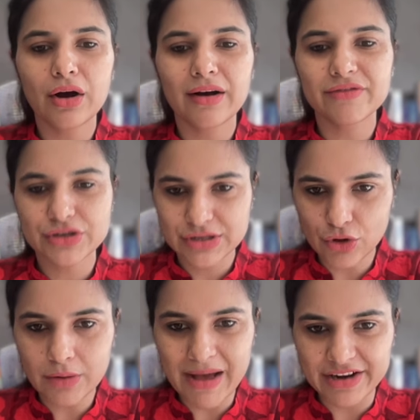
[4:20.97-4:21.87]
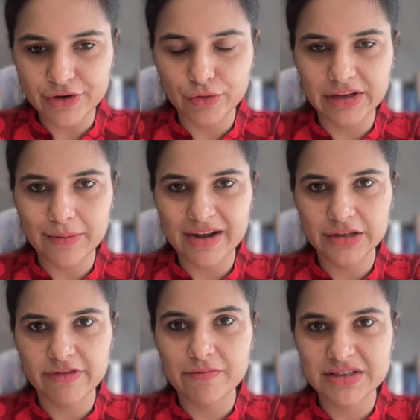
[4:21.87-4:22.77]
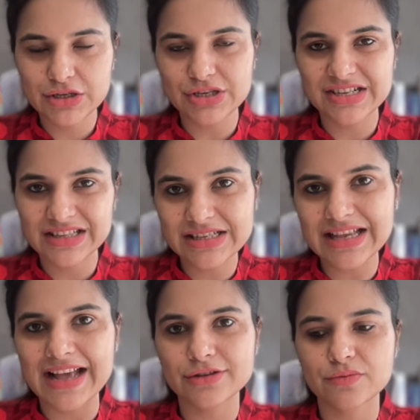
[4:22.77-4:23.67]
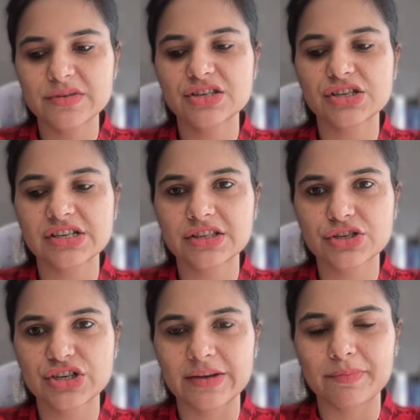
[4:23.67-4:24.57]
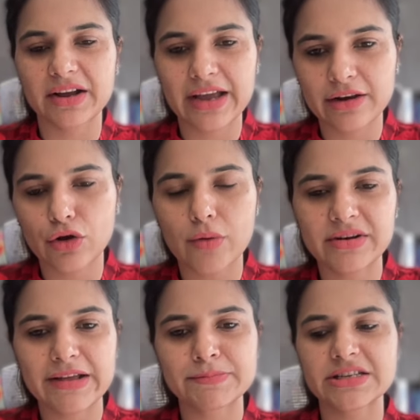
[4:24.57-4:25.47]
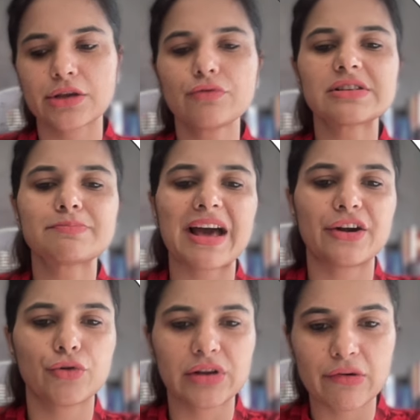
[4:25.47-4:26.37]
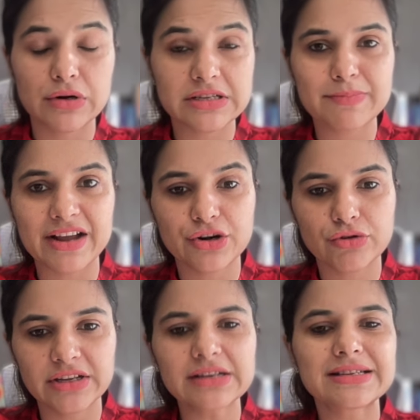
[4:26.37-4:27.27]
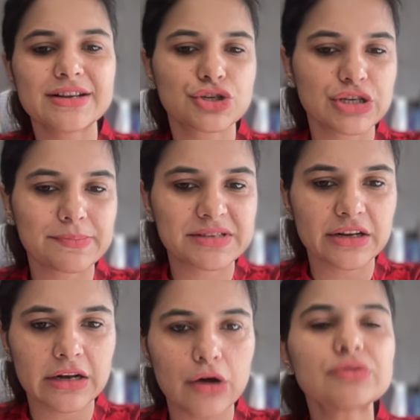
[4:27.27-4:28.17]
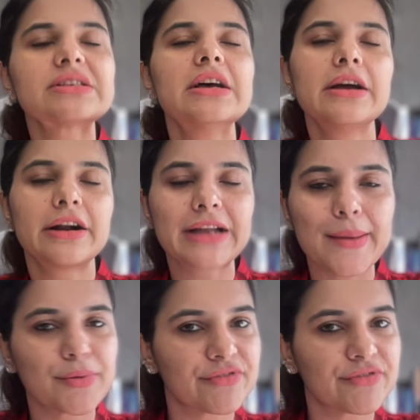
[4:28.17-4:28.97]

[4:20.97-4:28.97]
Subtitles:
which is called pareidolia, by the way, misjudging the size or misjudging the shape. Again, a common MCQ is pareidolia. What is pareidolia? Seeing shapes in clouds, a type of